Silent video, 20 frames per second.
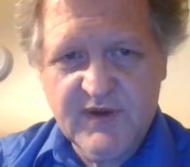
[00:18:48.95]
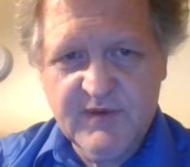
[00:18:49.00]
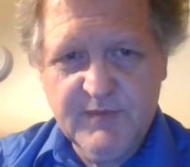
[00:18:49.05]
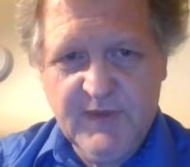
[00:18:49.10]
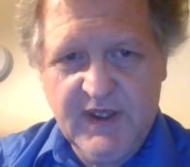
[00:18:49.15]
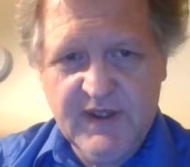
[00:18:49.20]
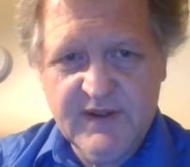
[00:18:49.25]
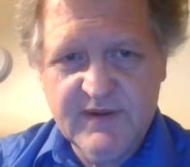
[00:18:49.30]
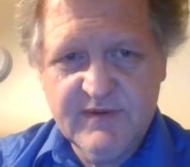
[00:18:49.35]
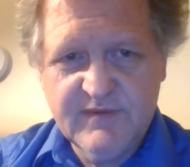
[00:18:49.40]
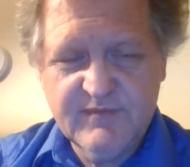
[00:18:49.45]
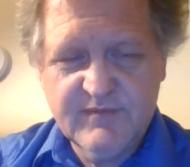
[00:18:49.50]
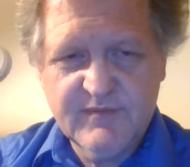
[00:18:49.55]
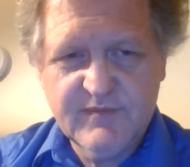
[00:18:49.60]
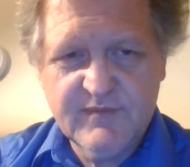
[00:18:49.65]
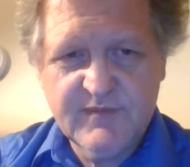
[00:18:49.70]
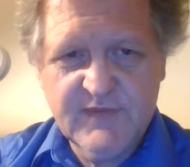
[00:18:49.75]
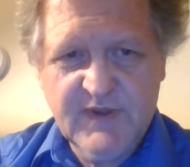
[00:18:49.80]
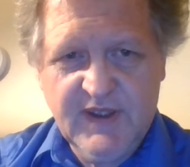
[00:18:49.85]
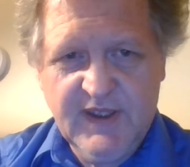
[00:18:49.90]
but
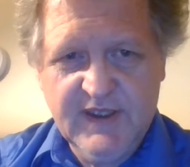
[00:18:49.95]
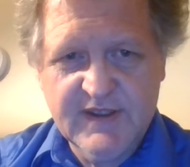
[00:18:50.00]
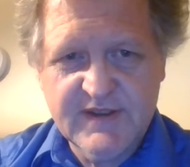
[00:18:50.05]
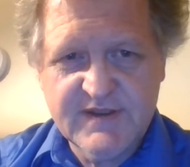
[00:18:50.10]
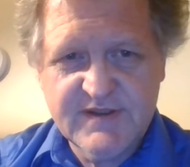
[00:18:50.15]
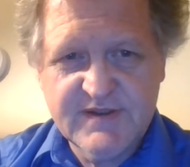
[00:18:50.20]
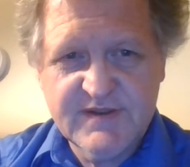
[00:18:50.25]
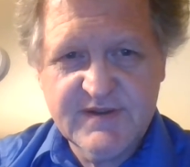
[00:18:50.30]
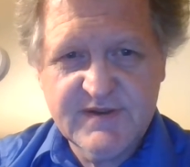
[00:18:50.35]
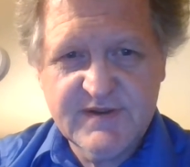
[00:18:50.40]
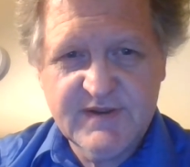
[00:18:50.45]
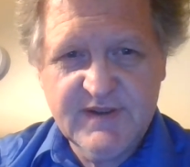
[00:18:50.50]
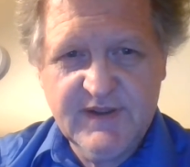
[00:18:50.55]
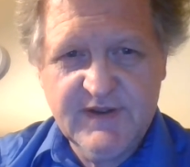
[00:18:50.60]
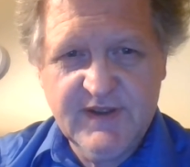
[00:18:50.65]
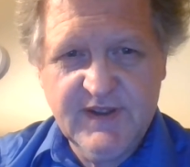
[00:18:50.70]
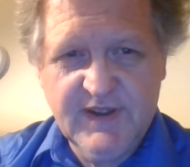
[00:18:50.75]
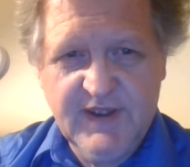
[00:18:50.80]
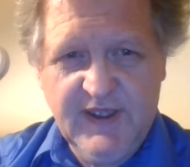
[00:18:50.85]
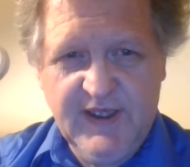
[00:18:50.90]
it gets
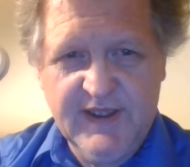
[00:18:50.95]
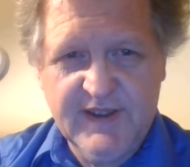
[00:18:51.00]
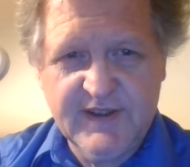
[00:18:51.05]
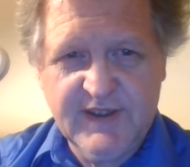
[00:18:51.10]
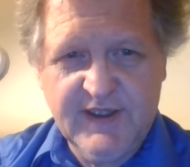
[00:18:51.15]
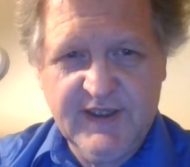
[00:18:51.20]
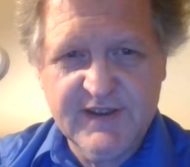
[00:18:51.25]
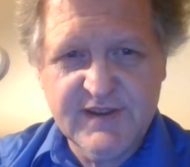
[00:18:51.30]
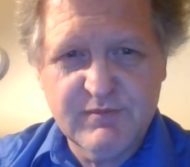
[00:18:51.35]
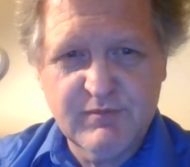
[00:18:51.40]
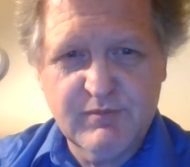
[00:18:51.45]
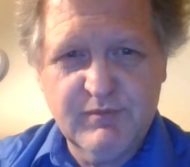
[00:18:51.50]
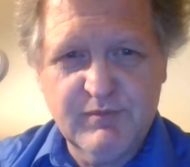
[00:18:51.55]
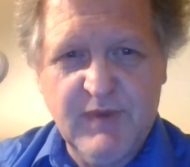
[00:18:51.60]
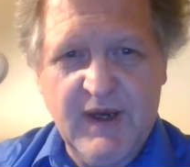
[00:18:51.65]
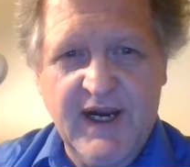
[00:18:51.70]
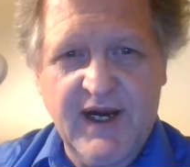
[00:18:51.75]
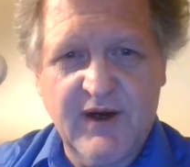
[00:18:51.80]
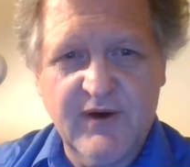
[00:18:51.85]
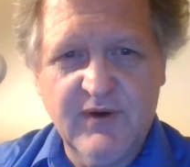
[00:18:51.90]
the N gets
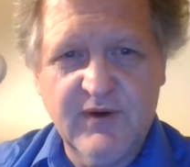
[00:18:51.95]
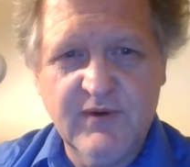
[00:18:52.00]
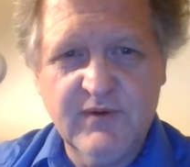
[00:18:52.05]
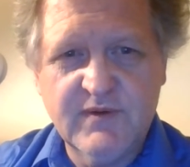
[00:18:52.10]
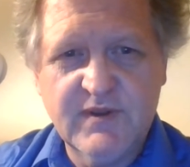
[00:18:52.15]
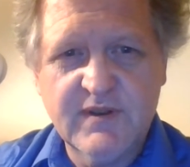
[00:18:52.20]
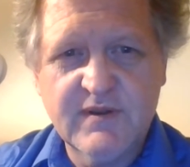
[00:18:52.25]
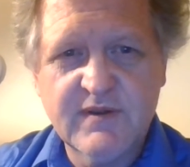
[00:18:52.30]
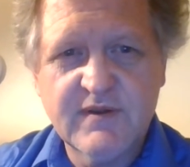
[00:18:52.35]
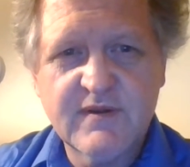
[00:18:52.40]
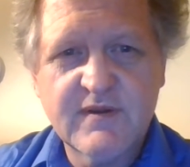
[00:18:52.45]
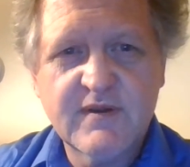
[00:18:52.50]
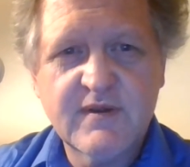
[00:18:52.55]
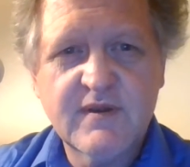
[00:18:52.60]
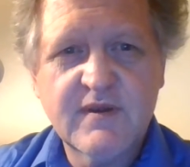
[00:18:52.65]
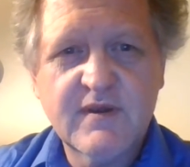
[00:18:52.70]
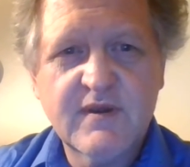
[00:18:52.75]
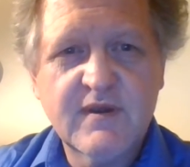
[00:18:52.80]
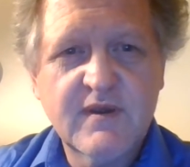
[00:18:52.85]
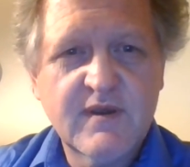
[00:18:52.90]
borrowed.
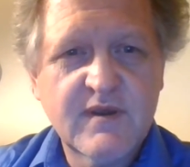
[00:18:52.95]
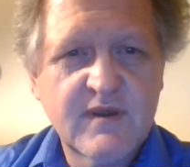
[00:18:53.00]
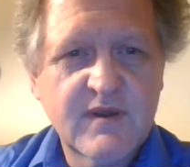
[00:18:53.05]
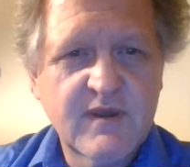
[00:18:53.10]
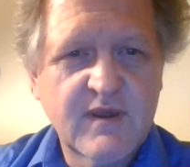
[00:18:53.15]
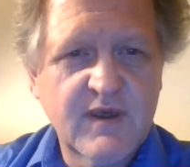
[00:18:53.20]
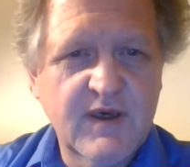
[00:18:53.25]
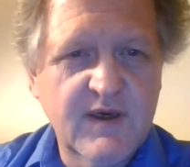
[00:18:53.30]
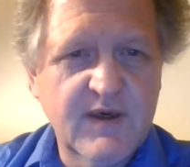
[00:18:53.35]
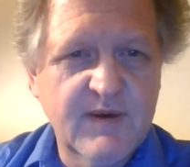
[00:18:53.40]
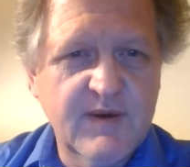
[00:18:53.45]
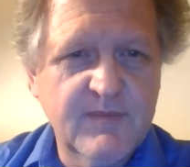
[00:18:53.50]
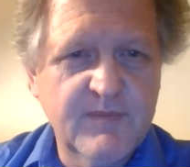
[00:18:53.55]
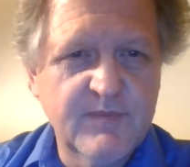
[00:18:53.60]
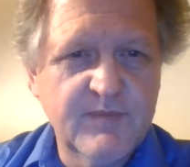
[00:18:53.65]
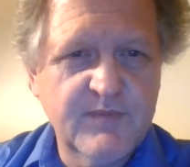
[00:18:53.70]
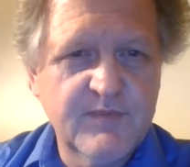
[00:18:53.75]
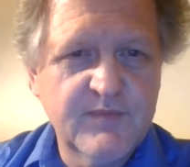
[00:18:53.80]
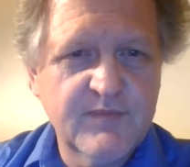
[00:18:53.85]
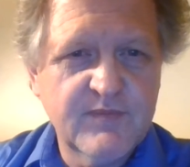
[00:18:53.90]

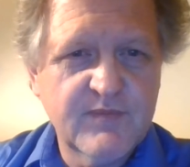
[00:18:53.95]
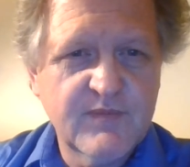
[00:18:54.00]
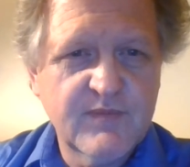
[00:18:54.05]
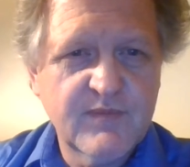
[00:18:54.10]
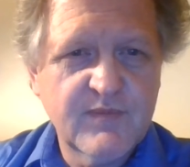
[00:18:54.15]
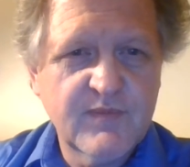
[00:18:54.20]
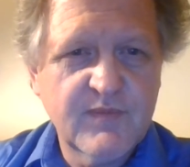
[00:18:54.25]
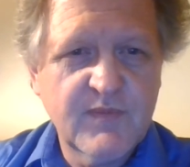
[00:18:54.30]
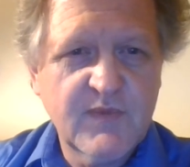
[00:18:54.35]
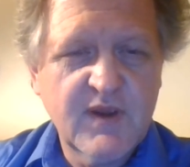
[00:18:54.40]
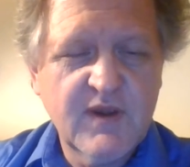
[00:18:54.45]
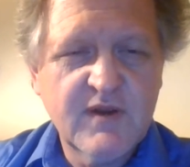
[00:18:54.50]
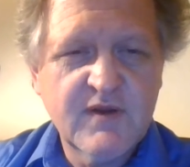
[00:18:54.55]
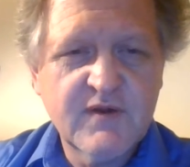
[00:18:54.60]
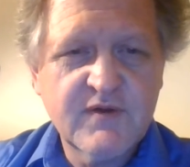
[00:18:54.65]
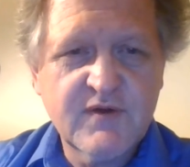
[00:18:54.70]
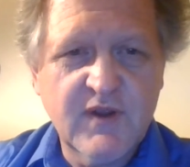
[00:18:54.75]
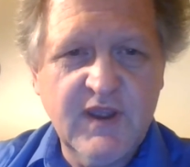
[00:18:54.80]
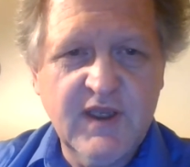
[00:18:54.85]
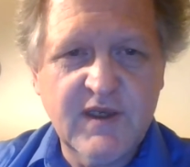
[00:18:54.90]
So
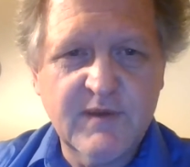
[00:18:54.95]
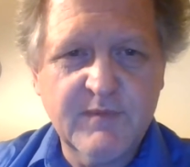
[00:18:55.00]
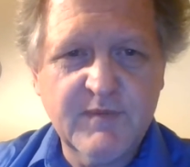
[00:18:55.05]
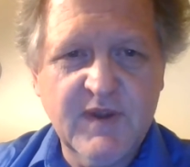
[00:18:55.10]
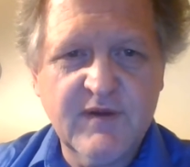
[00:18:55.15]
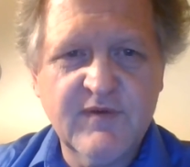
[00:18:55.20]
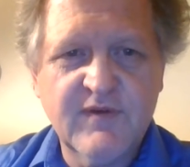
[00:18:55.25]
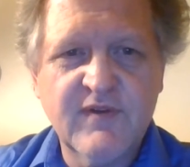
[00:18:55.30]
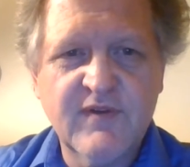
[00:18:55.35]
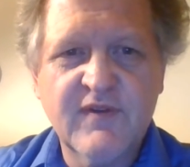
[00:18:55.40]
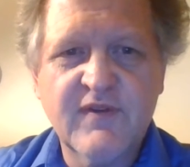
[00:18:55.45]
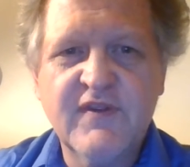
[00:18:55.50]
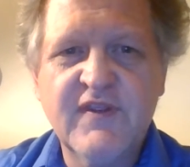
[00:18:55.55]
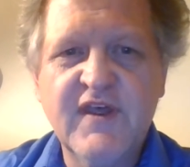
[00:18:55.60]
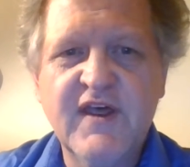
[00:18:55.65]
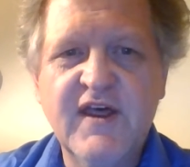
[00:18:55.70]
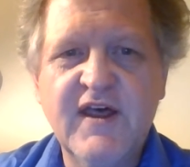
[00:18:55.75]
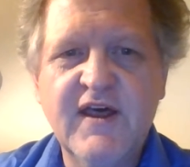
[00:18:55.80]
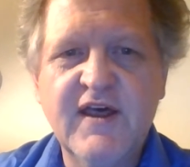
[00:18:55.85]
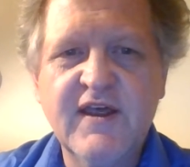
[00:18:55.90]
you end up getting
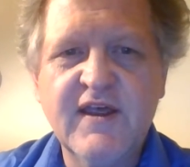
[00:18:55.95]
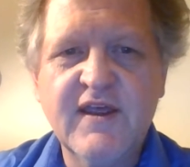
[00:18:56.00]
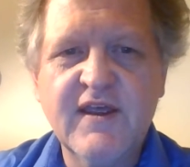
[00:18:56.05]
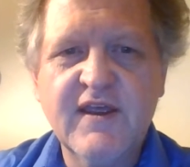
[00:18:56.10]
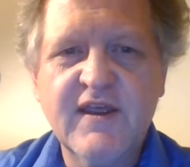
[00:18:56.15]
the